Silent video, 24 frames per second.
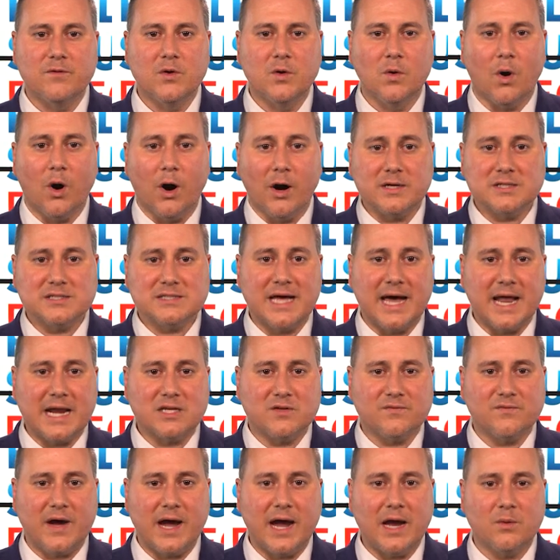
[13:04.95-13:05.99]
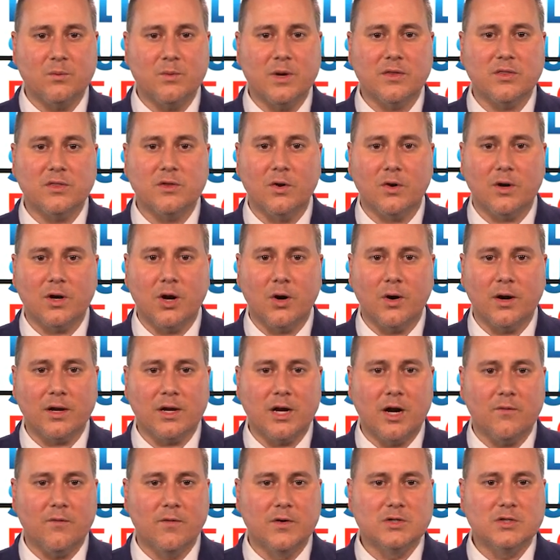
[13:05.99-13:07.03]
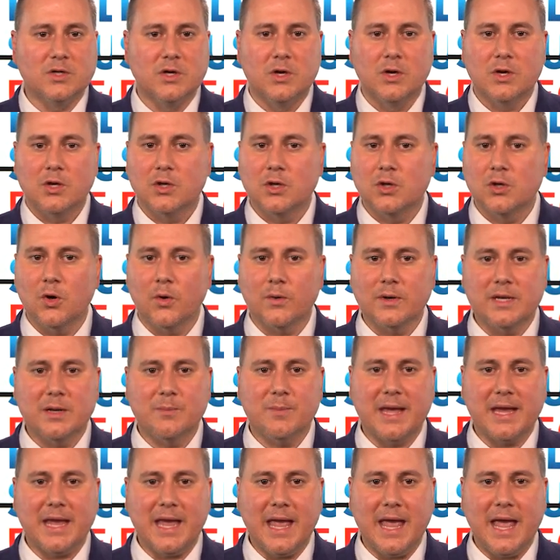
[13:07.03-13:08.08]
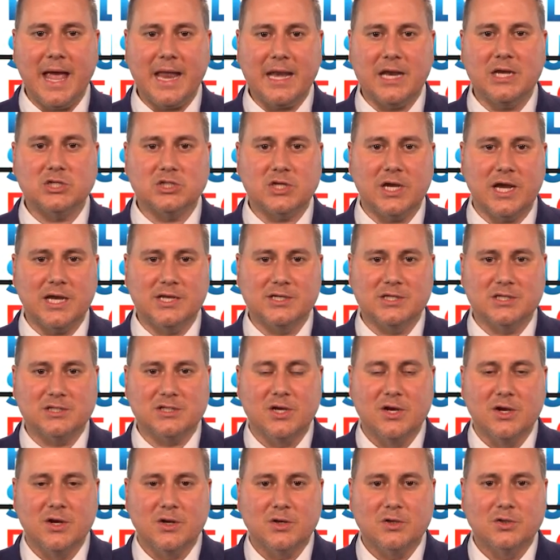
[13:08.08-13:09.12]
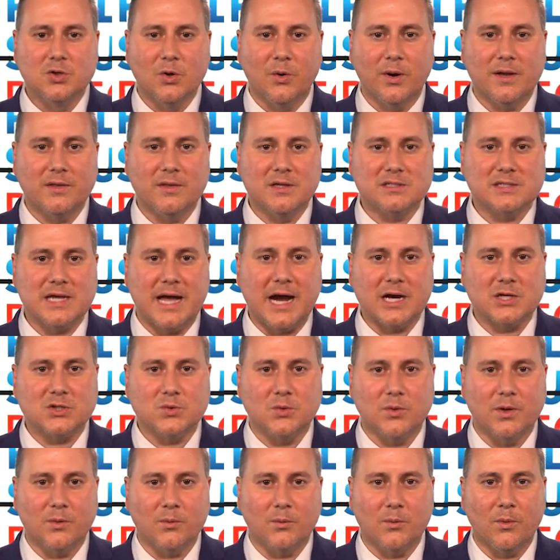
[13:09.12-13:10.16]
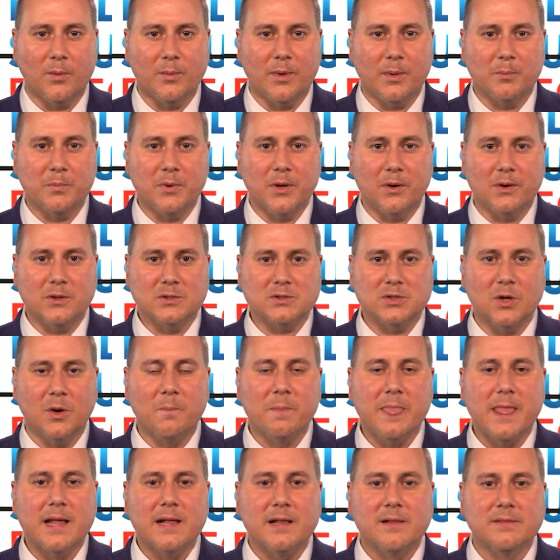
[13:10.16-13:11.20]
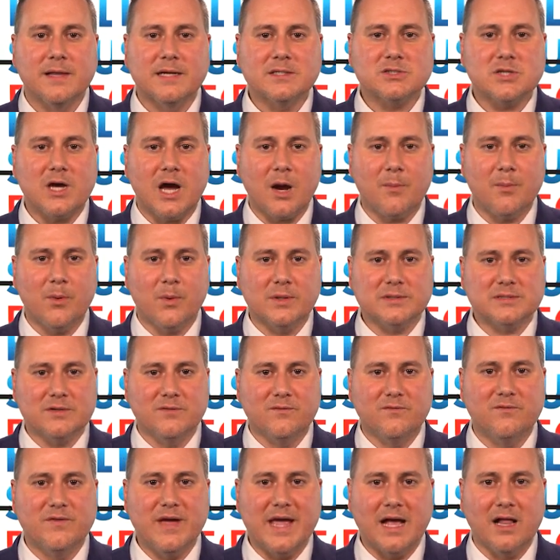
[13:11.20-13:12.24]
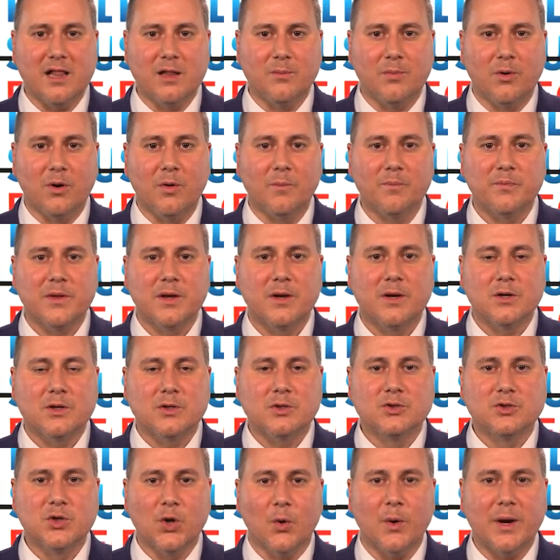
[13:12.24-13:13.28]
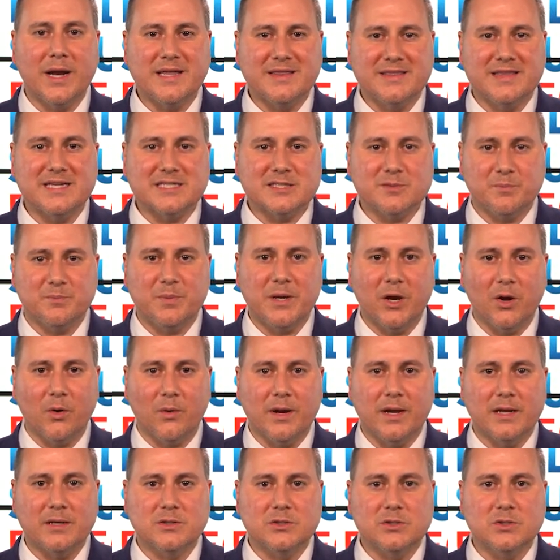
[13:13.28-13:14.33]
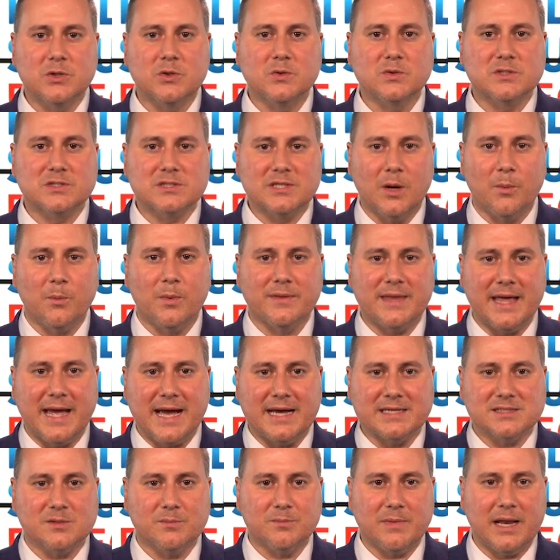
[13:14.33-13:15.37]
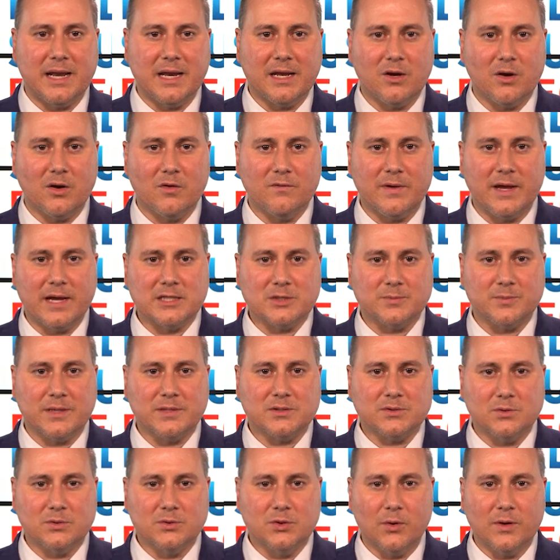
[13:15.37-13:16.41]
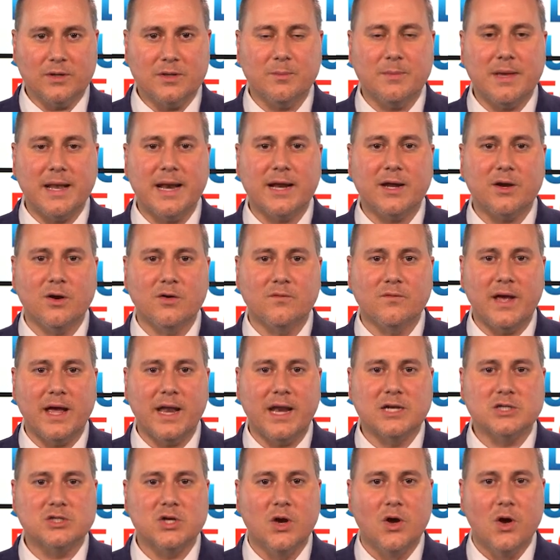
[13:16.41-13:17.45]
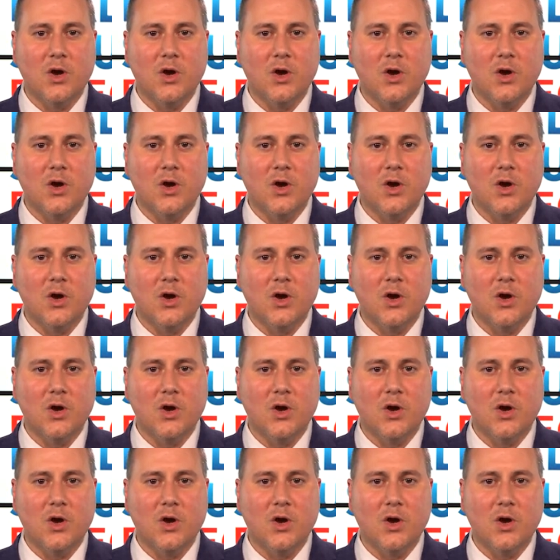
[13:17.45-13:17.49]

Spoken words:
you are satisfied with your current coverage, you don't need to make any changes during this actual enrollment period. So let's talk about what's available during this period to someone that has a Medicare Advantage plan. So during the Medicare Advantage